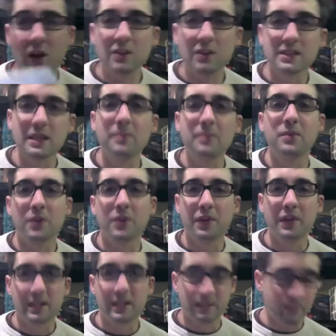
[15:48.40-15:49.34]
are some good
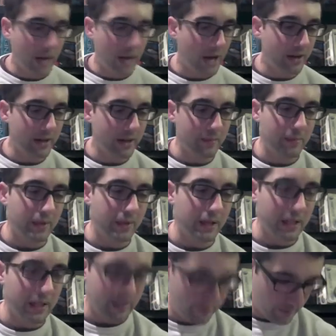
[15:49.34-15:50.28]
things about it,
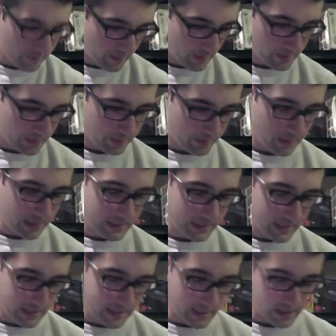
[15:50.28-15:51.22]
but for the most part, it's
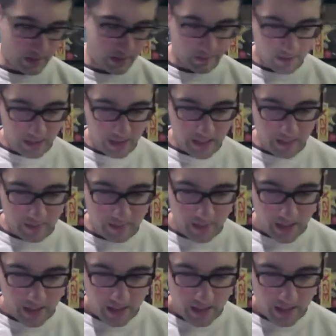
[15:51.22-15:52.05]
not that good of a game.